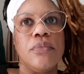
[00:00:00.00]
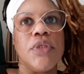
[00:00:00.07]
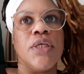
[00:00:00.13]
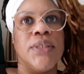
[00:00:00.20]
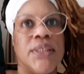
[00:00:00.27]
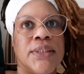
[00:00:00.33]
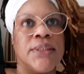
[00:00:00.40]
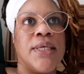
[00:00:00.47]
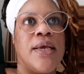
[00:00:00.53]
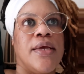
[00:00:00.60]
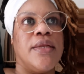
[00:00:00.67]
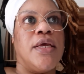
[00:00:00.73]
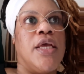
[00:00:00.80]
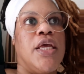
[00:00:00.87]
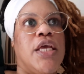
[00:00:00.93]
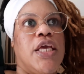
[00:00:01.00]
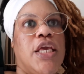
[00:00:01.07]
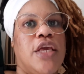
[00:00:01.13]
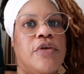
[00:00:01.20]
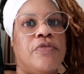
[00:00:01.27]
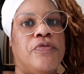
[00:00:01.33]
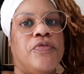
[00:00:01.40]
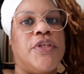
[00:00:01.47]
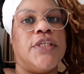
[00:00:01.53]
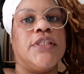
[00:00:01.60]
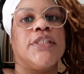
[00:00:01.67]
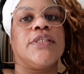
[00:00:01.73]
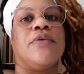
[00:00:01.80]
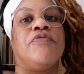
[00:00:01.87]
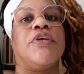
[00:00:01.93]
they said if this
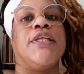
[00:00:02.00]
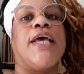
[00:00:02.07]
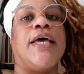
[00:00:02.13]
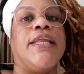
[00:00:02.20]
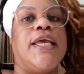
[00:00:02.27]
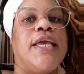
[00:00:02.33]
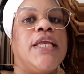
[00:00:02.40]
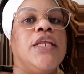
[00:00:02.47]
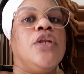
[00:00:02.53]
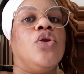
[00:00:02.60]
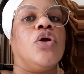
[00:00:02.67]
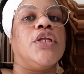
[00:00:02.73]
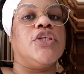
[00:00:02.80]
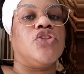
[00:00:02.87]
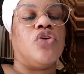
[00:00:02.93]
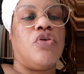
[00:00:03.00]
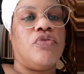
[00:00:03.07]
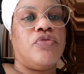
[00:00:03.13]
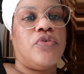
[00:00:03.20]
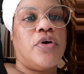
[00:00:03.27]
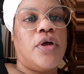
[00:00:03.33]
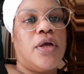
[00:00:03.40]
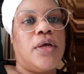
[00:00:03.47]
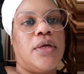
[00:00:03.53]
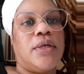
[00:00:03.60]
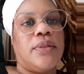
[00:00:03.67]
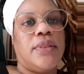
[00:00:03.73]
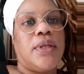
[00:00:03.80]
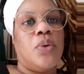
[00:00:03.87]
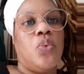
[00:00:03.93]
is something they had any knowledge of,
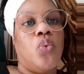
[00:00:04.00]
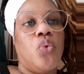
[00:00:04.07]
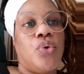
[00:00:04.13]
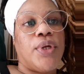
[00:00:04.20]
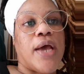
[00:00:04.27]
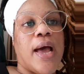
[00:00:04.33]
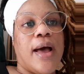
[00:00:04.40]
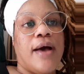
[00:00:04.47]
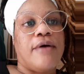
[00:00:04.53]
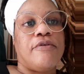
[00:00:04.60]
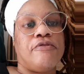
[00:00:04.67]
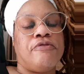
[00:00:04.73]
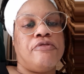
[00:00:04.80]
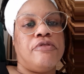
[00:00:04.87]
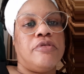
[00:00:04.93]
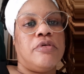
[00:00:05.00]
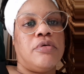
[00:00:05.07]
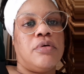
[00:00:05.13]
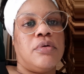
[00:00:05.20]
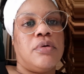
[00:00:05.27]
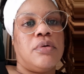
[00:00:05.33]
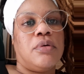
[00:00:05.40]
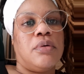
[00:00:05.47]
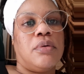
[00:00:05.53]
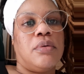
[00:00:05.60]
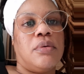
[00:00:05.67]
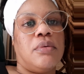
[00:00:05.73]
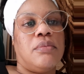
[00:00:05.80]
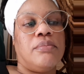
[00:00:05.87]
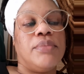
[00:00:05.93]
they would have
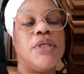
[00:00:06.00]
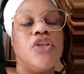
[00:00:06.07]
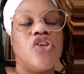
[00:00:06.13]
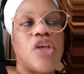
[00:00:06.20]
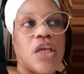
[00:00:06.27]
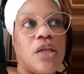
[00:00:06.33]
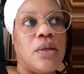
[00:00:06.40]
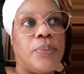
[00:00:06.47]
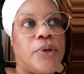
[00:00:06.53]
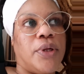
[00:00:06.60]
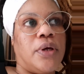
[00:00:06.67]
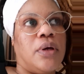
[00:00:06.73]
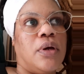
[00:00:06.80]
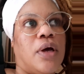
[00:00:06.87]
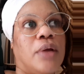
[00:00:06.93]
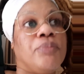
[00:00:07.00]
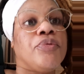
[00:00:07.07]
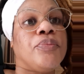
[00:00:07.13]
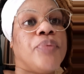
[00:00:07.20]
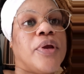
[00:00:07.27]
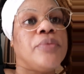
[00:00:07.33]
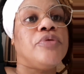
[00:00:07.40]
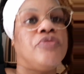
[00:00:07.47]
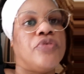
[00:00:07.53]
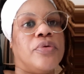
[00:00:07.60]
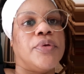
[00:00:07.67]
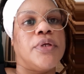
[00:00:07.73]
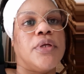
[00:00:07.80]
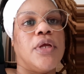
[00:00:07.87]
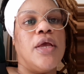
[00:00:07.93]
been checking up on her and preparing
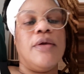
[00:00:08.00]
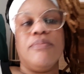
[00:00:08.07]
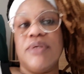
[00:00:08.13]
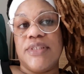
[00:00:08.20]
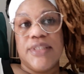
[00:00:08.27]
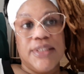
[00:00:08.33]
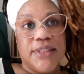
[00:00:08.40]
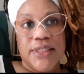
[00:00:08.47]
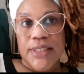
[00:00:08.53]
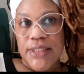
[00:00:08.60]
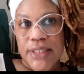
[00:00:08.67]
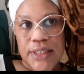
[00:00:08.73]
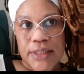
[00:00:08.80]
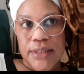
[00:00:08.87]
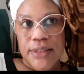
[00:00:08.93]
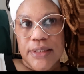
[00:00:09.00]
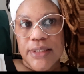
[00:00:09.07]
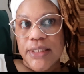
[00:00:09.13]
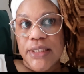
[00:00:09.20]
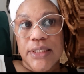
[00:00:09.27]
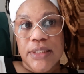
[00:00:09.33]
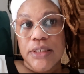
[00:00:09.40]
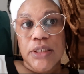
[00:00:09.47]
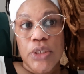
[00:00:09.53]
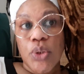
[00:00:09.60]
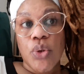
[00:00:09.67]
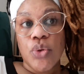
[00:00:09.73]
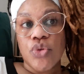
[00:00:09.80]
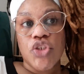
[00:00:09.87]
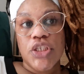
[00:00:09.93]
for it. But since they didn't
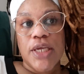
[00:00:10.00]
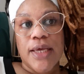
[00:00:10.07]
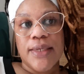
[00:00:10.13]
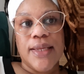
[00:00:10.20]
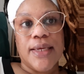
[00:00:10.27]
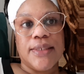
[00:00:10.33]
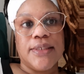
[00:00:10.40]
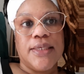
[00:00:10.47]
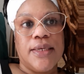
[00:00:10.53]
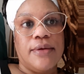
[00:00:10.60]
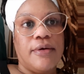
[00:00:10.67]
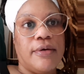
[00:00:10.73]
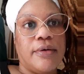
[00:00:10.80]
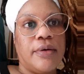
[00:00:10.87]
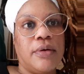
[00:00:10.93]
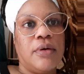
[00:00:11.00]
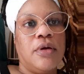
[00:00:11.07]
know she had that in her.